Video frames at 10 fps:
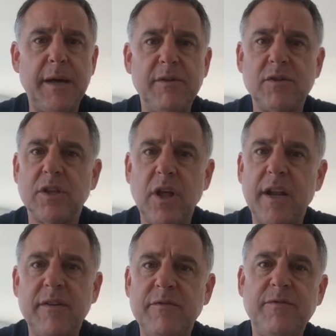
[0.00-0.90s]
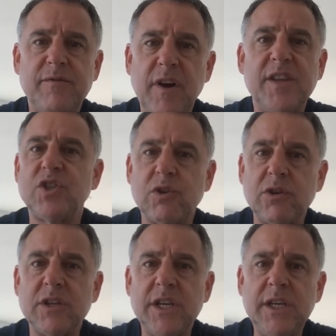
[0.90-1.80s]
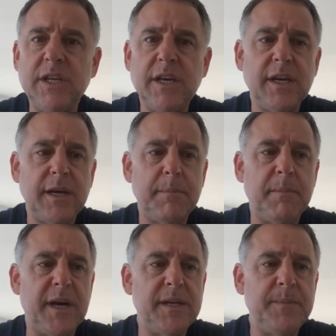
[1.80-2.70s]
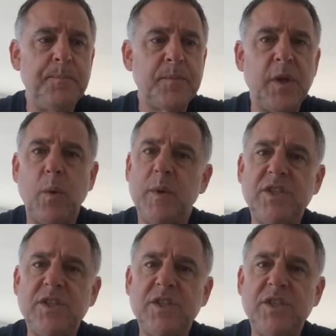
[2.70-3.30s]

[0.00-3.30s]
There's a lot of uncertainty, but we